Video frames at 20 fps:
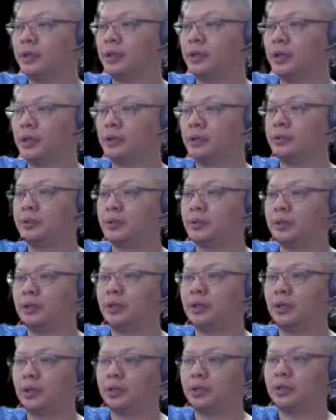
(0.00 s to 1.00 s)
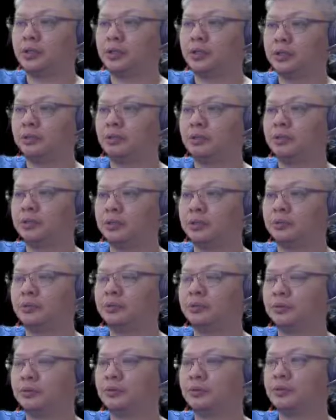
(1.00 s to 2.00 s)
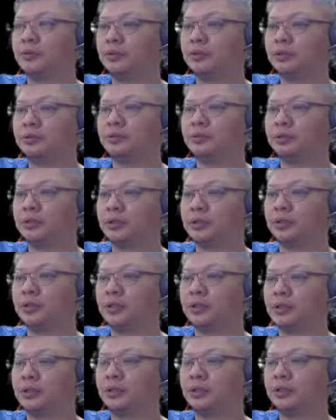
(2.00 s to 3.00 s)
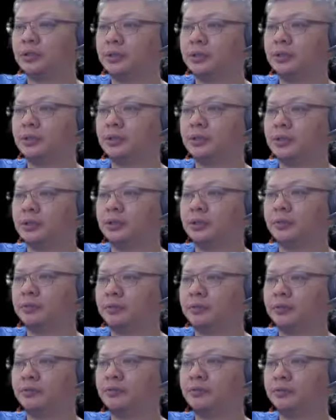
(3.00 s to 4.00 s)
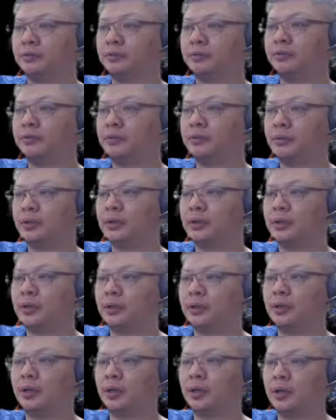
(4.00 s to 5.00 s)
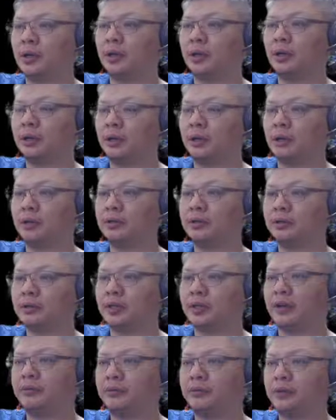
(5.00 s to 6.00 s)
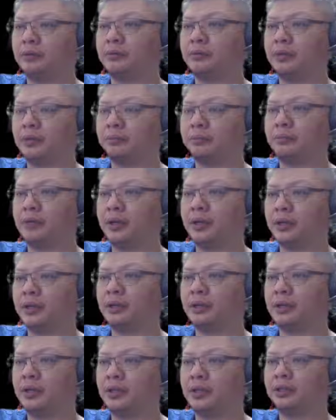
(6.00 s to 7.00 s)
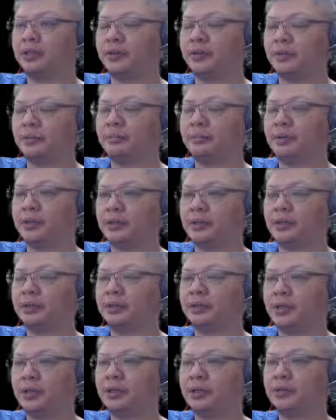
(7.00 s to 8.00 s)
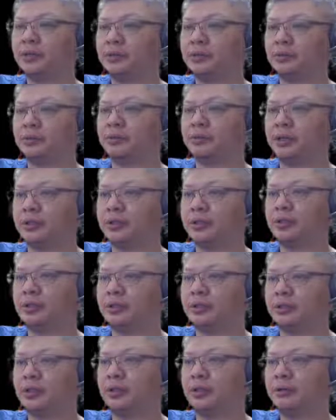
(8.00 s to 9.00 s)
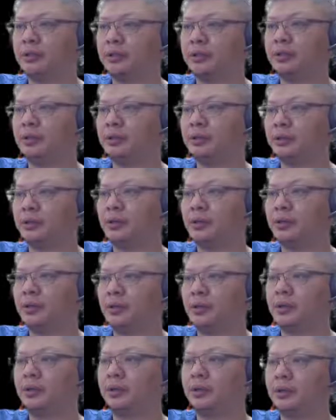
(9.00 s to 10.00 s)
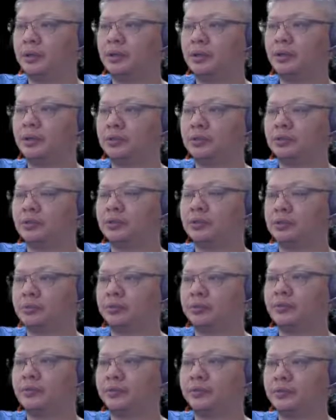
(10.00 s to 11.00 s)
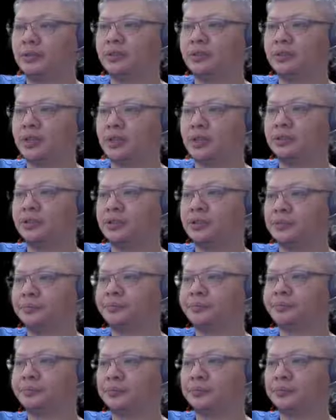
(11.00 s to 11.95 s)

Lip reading: Now, this was the move, this was the deceptive move. After red played h7+6 to threaten the chariot, this was the move discussion.